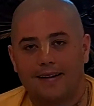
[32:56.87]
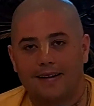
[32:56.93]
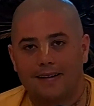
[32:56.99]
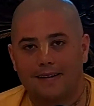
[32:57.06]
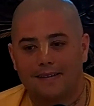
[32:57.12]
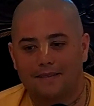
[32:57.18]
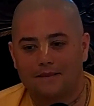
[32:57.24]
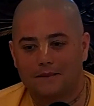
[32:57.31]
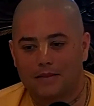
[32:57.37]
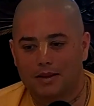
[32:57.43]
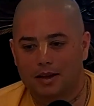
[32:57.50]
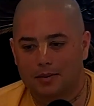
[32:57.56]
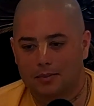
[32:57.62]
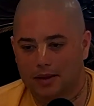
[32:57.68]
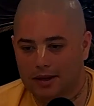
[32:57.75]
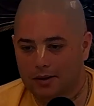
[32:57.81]
uh,
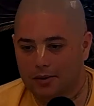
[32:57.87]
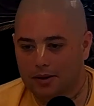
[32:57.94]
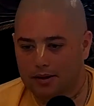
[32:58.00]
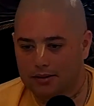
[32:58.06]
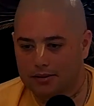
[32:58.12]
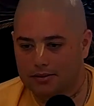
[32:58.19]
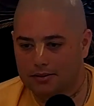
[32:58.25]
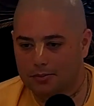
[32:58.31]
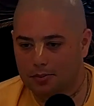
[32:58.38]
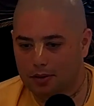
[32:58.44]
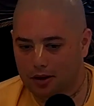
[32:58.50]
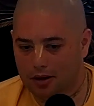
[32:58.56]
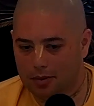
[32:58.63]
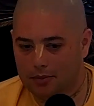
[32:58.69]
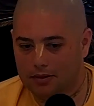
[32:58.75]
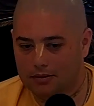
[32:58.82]
in many ways,
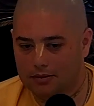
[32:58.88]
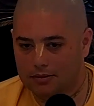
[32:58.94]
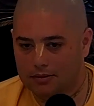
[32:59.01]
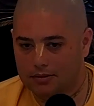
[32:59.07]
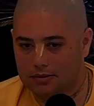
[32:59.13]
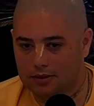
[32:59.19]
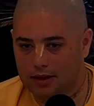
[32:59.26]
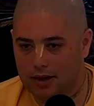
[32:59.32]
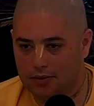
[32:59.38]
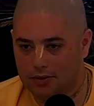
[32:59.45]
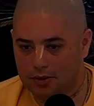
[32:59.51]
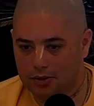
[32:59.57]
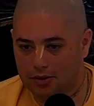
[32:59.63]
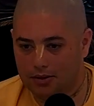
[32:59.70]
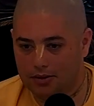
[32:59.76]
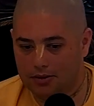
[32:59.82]
Brahmins have a
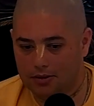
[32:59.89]
duty